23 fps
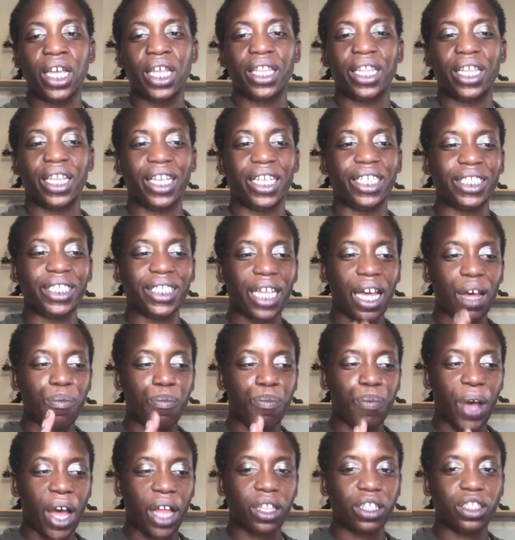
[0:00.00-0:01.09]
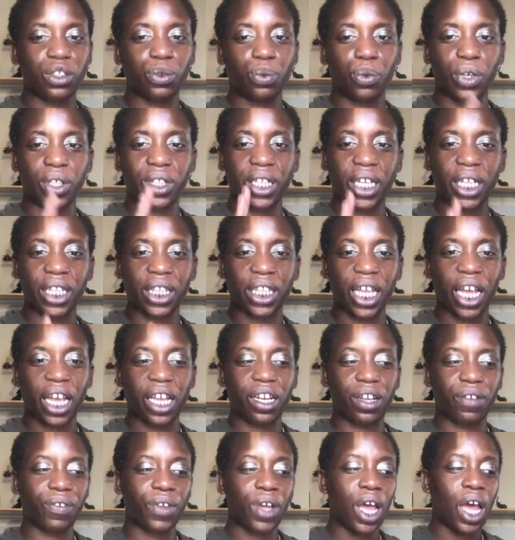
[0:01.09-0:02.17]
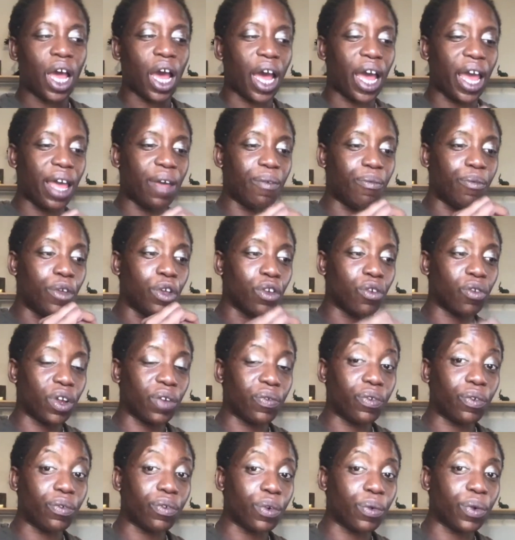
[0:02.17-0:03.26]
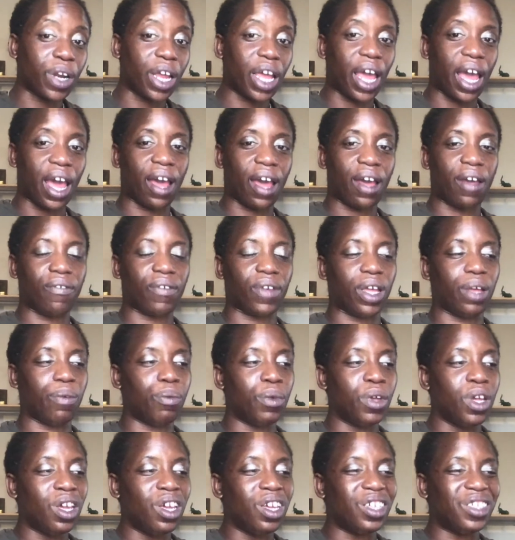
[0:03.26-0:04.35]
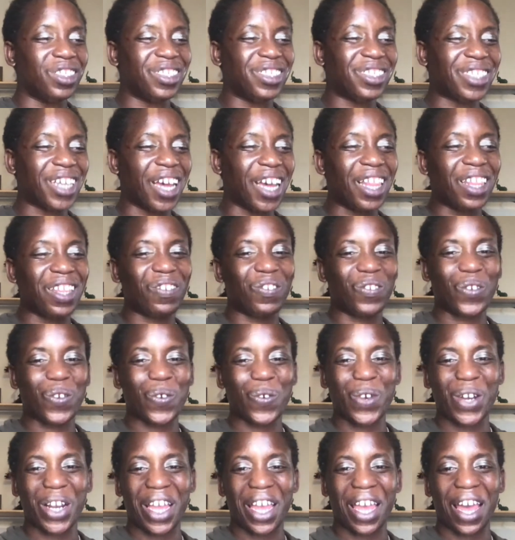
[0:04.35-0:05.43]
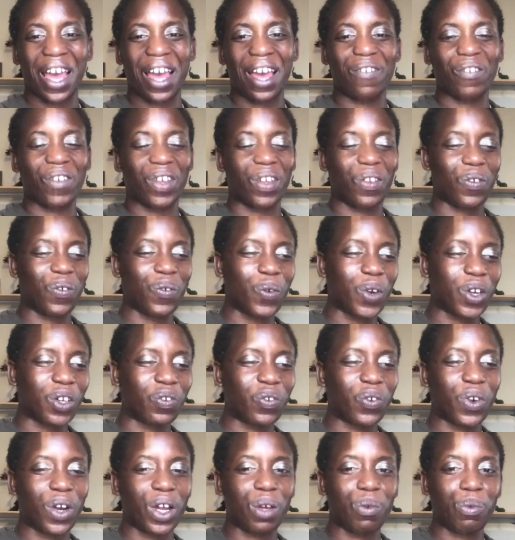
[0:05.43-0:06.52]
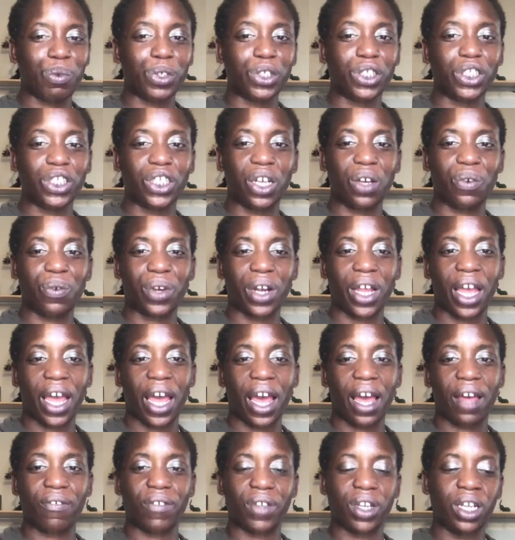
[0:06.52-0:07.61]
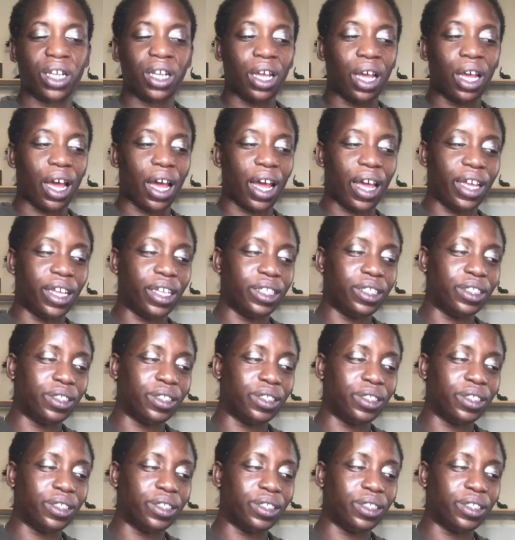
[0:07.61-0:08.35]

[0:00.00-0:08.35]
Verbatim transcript: It is that balance point, that line of I am grateful for what I have, I am solid for what I have, I've worked for, I appreciate what I have, and I